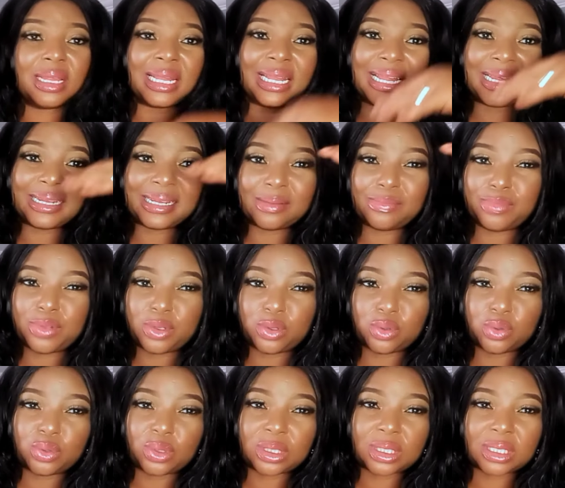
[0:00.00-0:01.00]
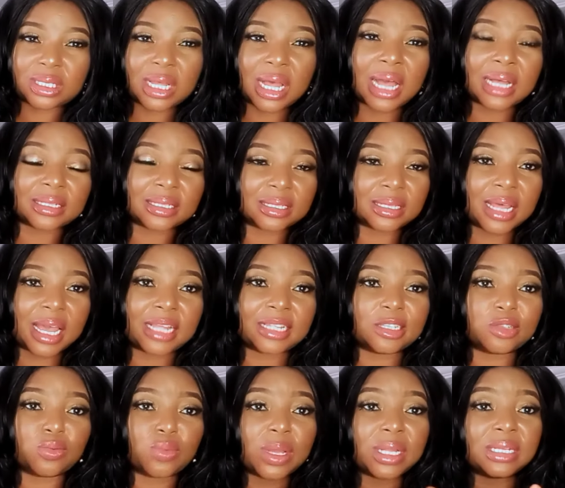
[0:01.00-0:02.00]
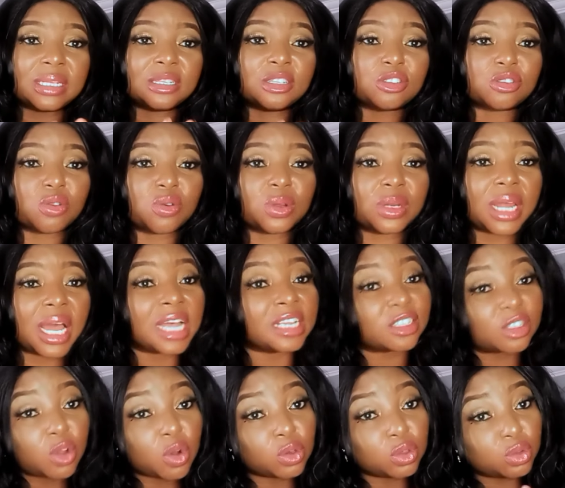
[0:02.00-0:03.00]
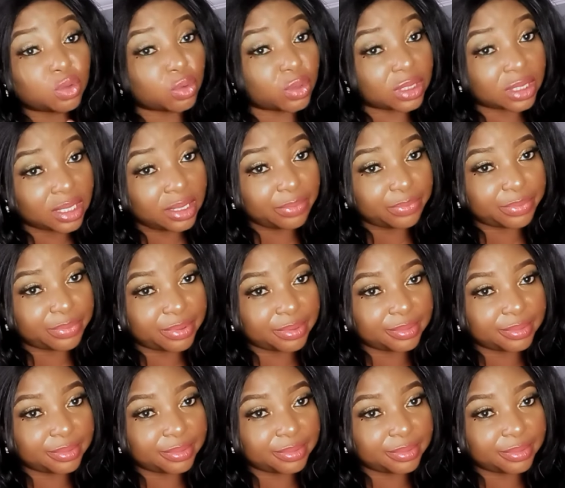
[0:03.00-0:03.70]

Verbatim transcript: let them be used at night when the sun has gone to sleep.